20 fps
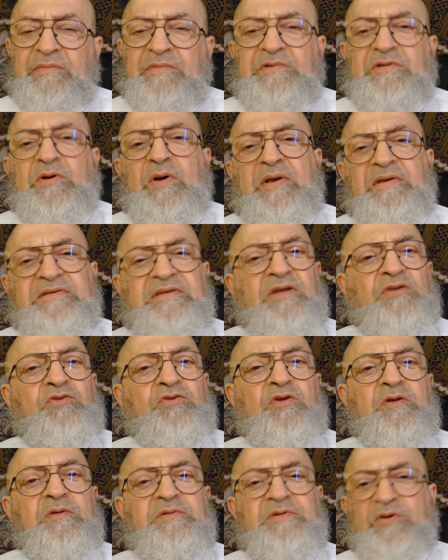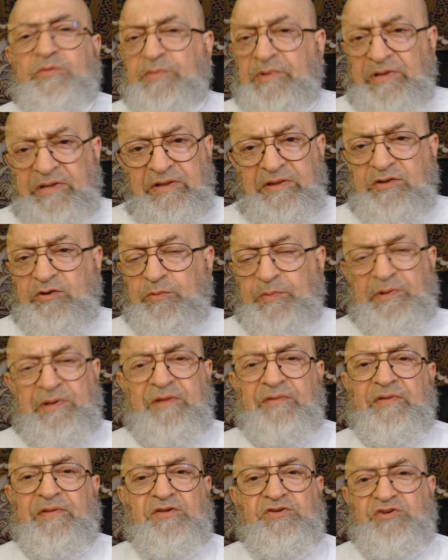So I said to him, So believe you
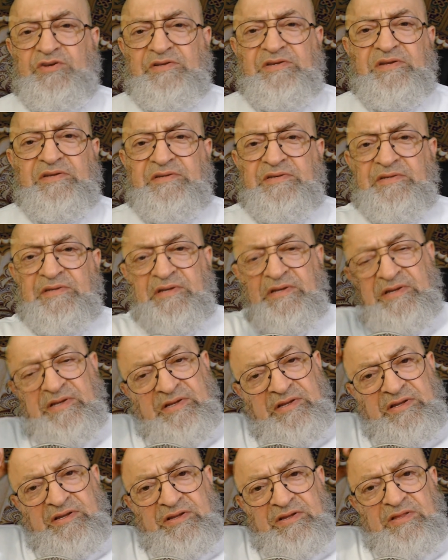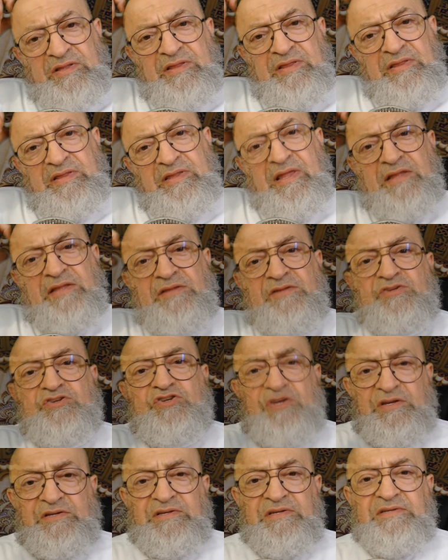believe that Jesus that
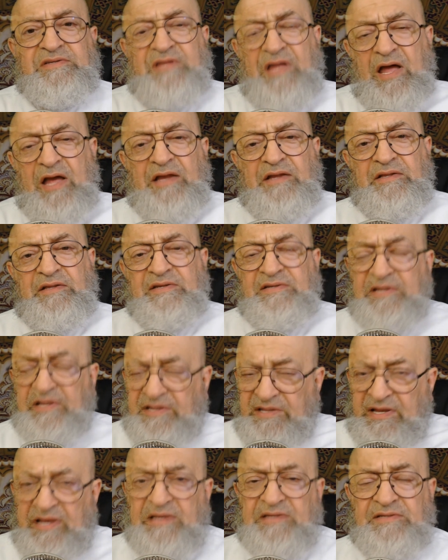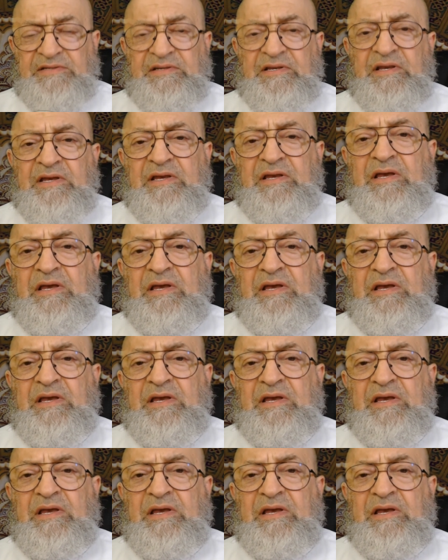Jesus died? He said, Yes.